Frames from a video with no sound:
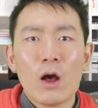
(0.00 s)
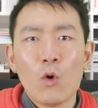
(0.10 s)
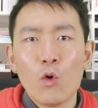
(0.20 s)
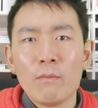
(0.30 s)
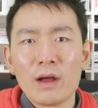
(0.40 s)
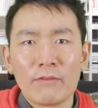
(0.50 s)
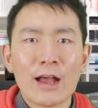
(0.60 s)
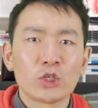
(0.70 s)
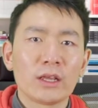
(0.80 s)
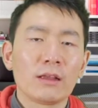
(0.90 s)
or
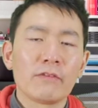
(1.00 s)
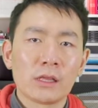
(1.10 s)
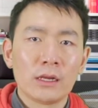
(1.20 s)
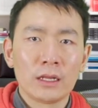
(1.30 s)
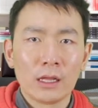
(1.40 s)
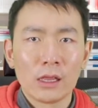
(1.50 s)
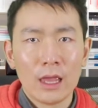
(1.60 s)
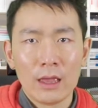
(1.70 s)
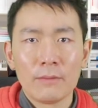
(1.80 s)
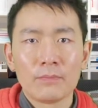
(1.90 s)
manufacturing facilities
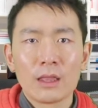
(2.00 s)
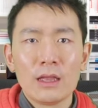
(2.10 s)
here,